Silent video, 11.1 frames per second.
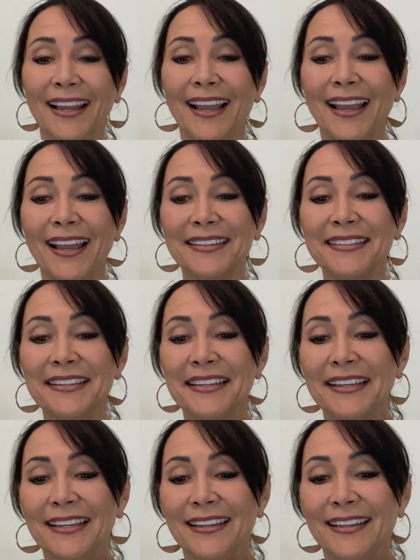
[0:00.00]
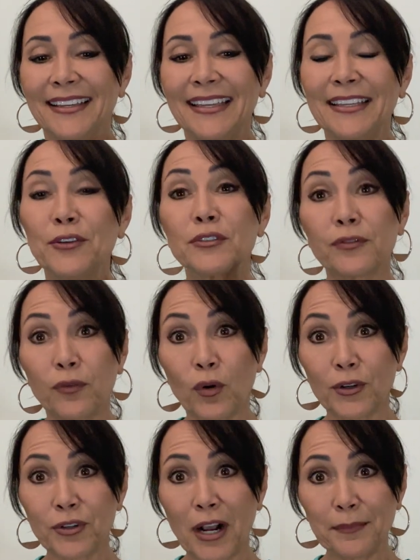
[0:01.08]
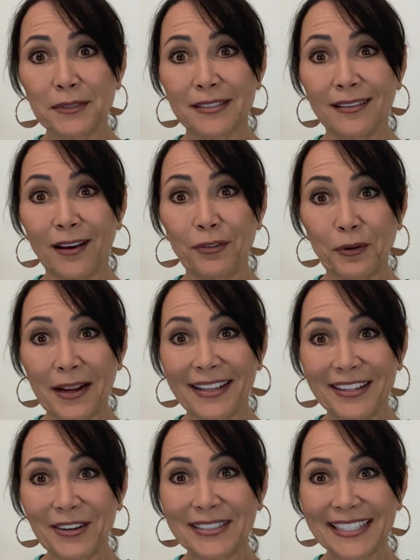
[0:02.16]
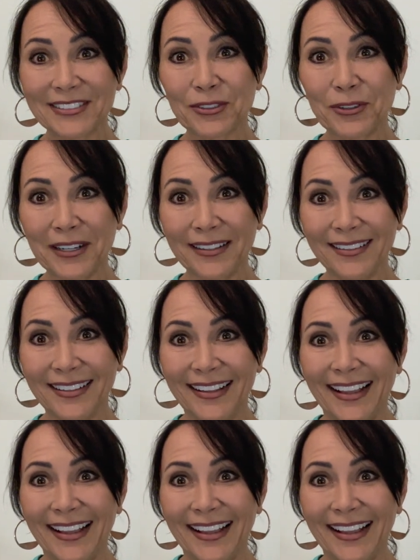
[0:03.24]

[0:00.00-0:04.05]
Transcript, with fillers: And he used four drops of oregano essential oil.